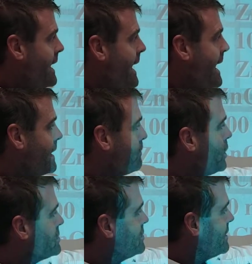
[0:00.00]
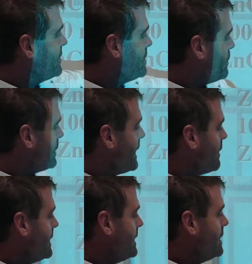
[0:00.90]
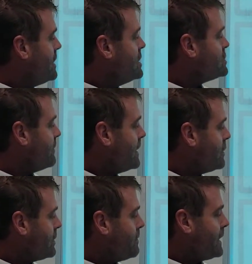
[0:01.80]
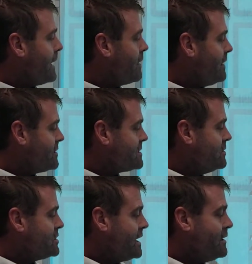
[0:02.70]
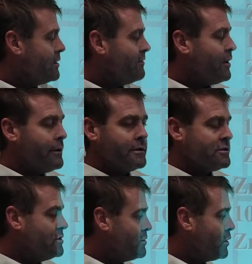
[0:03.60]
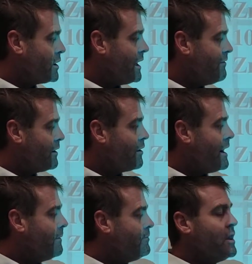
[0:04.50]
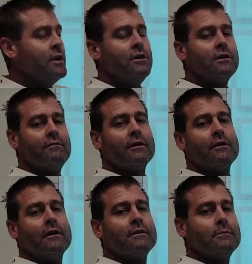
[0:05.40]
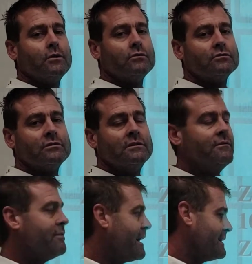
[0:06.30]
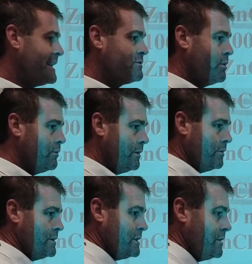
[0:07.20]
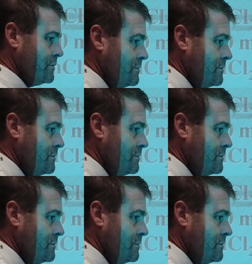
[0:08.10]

And I'm also given the molarity. So if I know the molarity of a solution, I know the volume of the solution, what could I figure out? You could figure out the moles. In fact, that's what we would do.